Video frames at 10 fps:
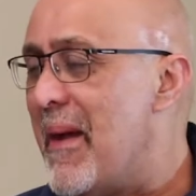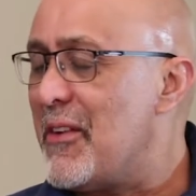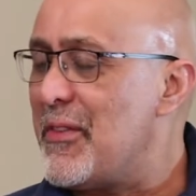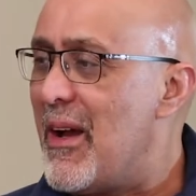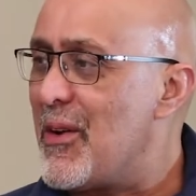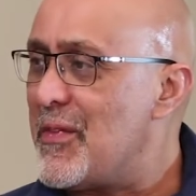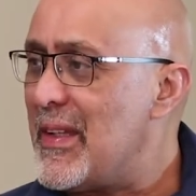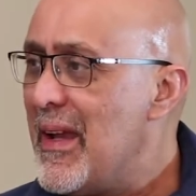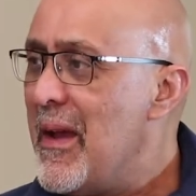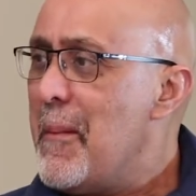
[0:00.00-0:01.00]
benefit out of
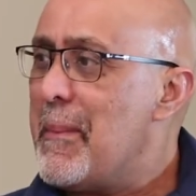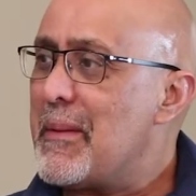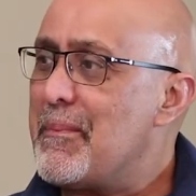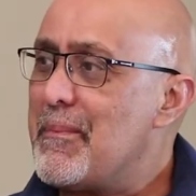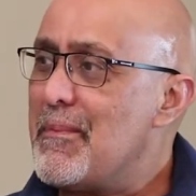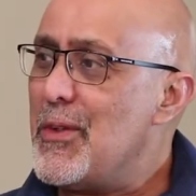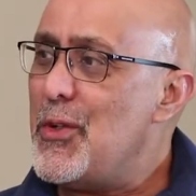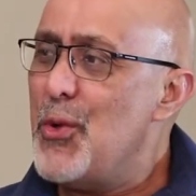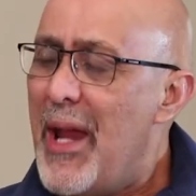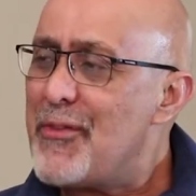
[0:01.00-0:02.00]
it. But
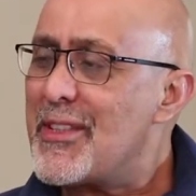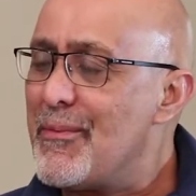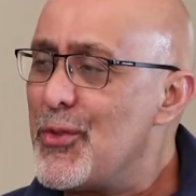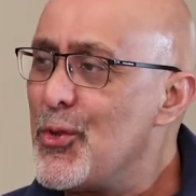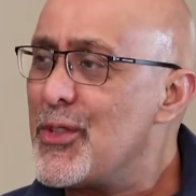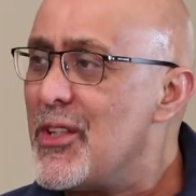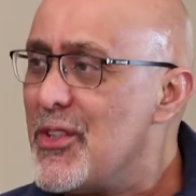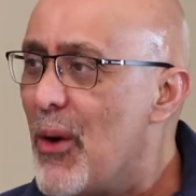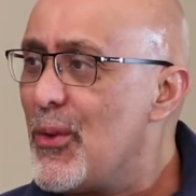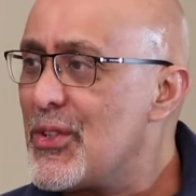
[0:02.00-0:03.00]
you have some do's and
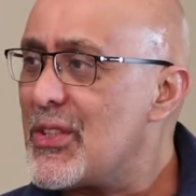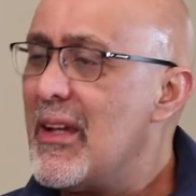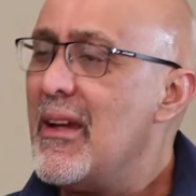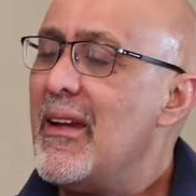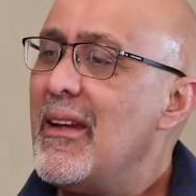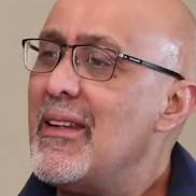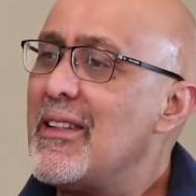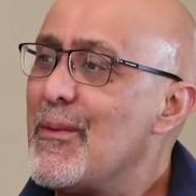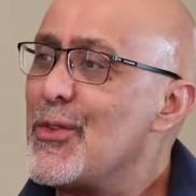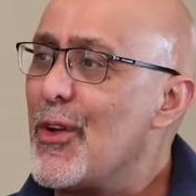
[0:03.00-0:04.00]
don'ts in
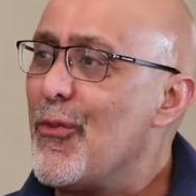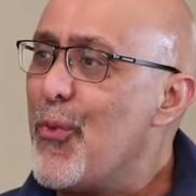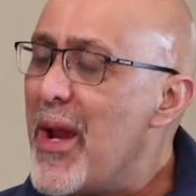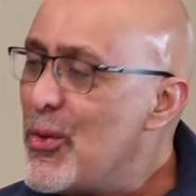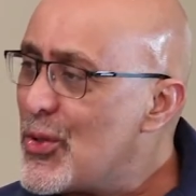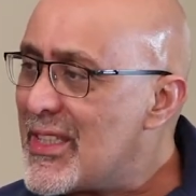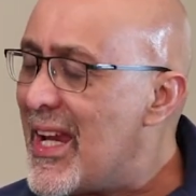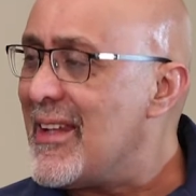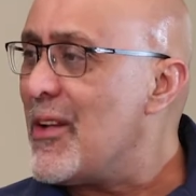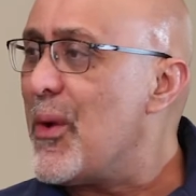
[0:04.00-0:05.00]
terms of where you
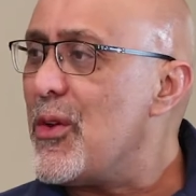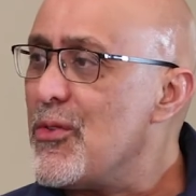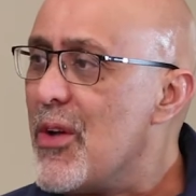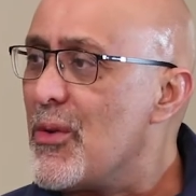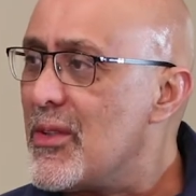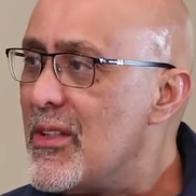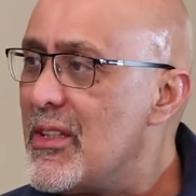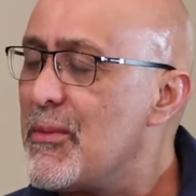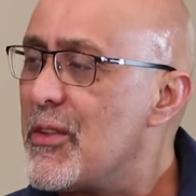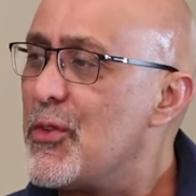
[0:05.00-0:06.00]
stand and where you don't in
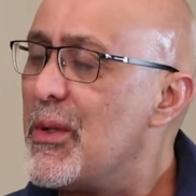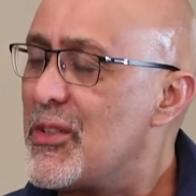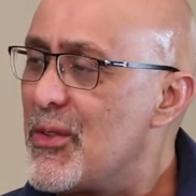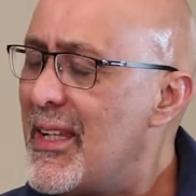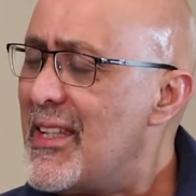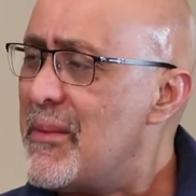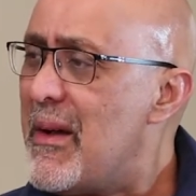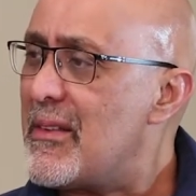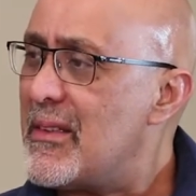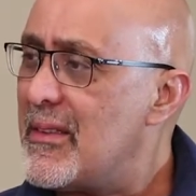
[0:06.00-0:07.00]
terms of doing so. Tell us
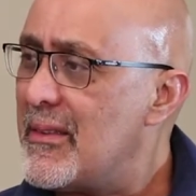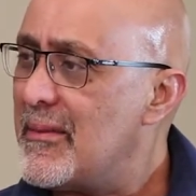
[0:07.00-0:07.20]
about it.